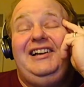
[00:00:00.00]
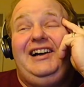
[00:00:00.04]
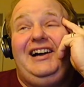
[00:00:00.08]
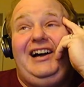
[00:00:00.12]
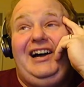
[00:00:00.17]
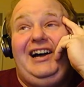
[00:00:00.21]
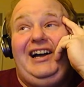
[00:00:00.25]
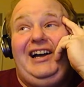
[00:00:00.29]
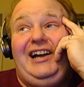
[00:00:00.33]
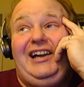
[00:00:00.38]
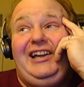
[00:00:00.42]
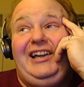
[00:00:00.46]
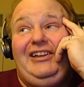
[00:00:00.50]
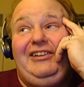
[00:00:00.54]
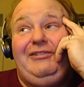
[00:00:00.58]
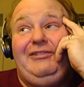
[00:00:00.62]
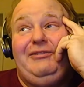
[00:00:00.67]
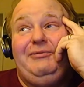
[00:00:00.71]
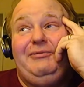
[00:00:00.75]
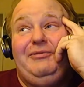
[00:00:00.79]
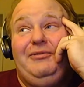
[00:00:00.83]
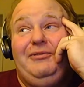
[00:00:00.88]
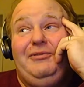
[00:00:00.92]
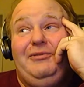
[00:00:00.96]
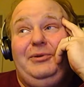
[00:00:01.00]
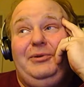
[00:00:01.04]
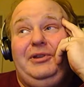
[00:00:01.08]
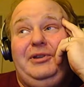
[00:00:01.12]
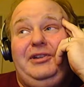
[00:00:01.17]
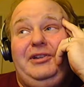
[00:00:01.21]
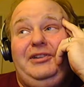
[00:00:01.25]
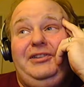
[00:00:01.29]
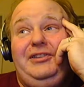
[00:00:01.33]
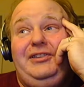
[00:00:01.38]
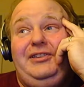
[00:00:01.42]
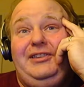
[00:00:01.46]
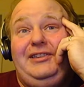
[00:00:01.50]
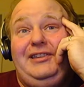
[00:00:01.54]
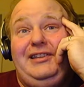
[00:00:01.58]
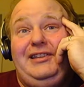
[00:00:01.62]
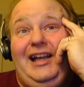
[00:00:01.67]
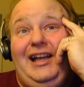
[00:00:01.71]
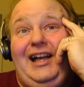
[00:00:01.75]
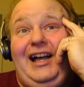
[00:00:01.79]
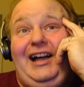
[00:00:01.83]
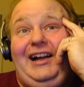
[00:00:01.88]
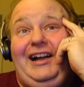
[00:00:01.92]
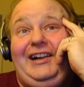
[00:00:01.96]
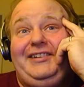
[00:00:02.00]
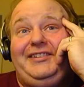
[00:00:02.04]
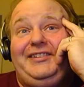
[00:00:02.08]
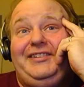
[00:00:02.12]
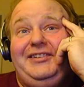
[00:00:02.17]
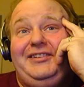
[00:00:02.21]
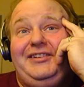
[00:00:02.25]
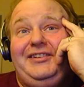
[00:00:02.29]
I will not